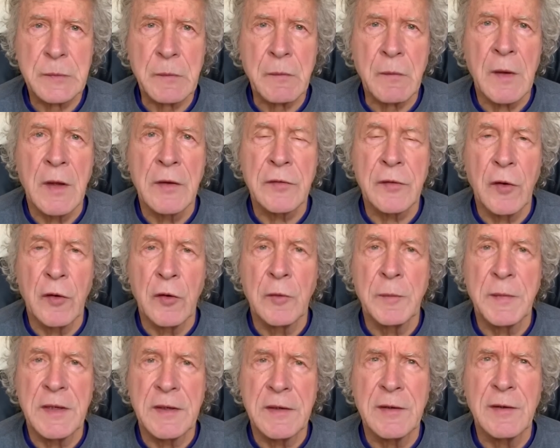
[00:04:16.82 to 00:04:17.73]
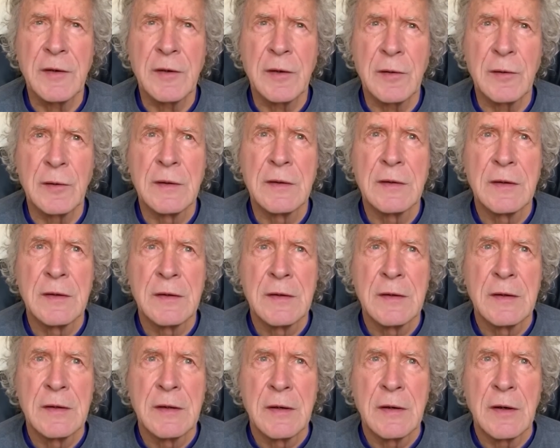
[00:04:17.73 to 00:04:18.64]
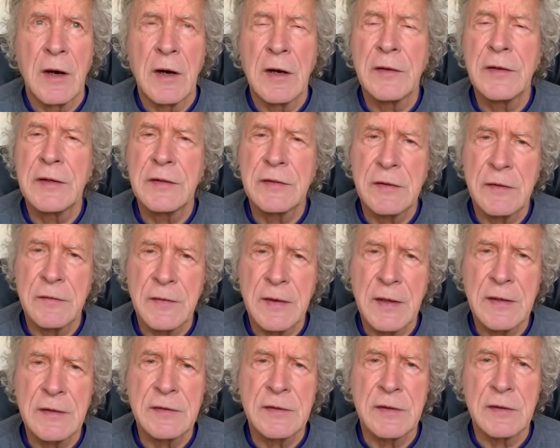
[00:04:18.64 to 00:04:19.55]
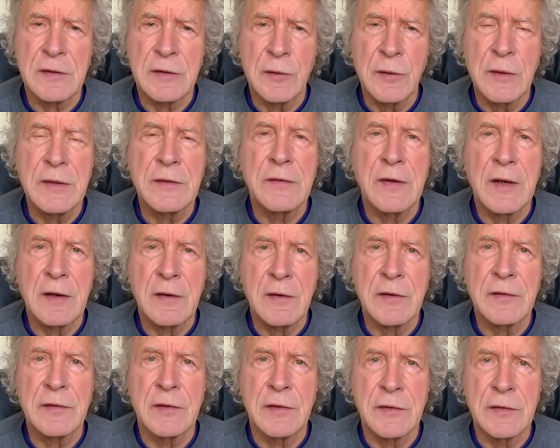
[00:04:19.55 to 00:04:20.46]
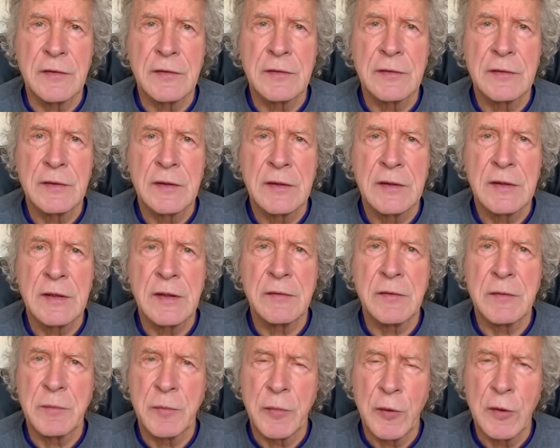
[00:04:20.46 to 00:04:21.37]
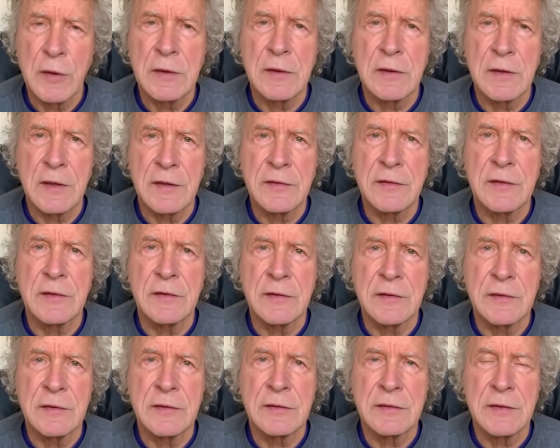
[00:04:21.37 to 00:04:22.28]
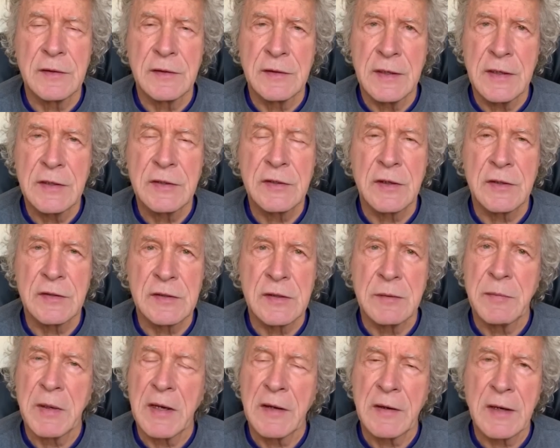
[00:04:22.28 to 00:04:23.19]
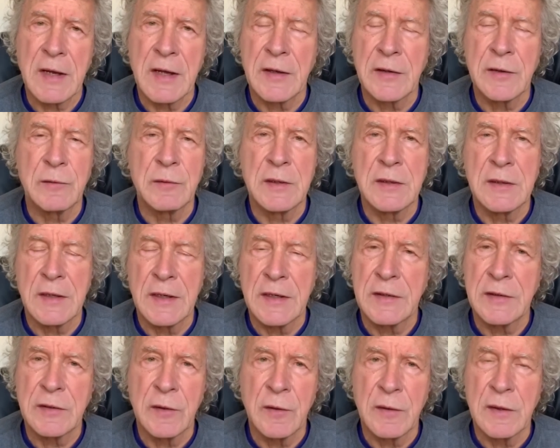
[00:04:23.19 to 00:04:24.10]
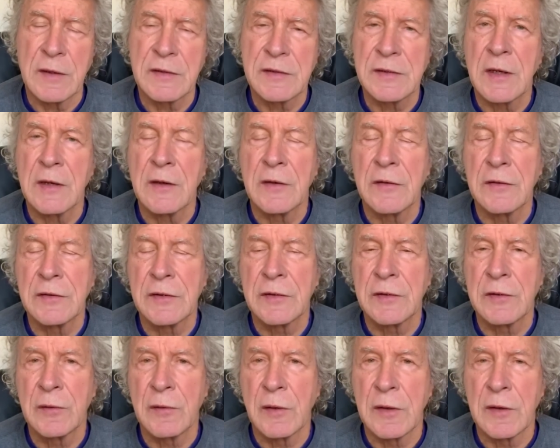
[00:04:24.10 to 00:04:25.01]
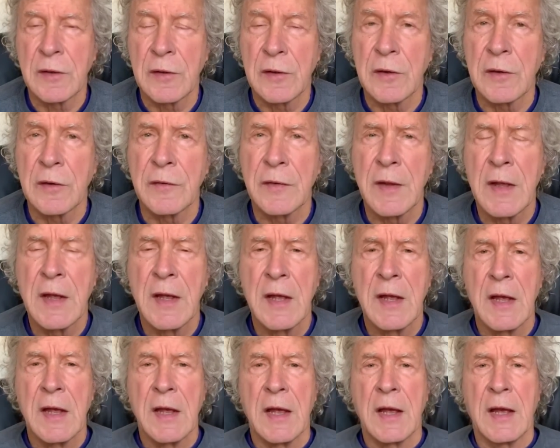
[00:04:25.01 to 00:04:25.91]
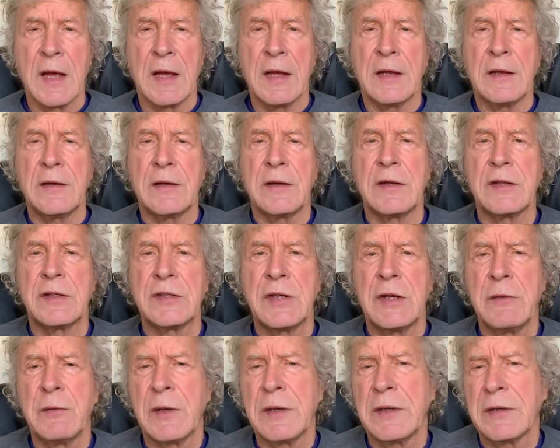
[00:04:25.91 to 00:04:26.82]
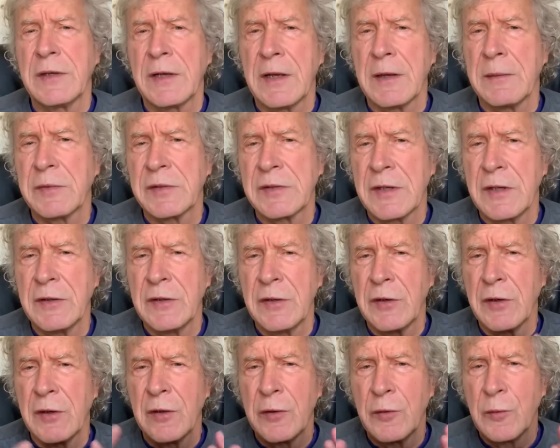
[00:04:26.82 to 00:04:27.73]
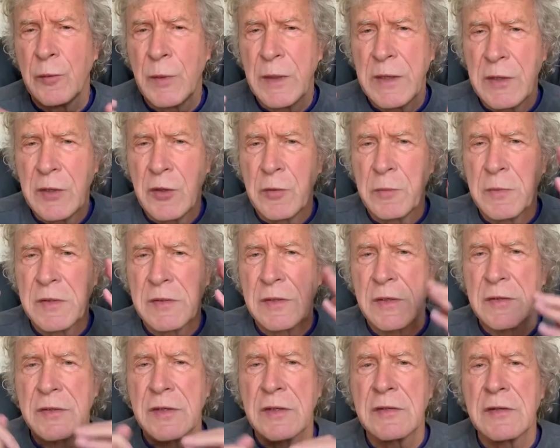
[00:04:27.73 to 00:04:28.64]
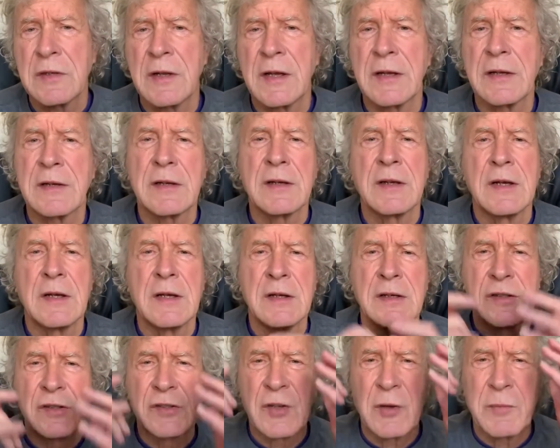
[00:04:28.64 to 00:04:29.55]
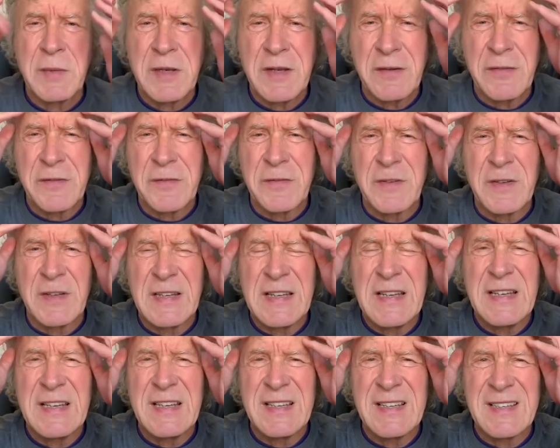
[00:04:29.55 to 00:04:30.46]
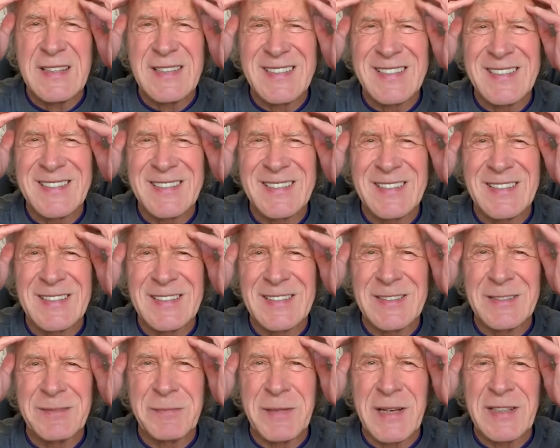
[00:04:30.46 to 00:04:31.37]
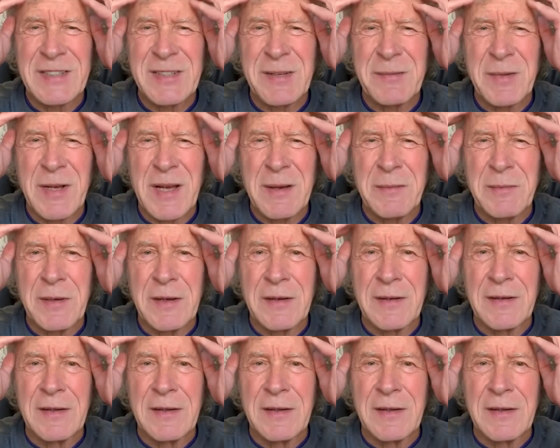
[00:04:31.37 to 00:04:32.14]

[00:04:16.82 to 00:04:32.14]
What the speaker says: has told me, all these events, including viruses, have important lessons to teach us about how to relate to ourselves and to our earth. And she one time said, we humans are just like so many fleas on Pachamama.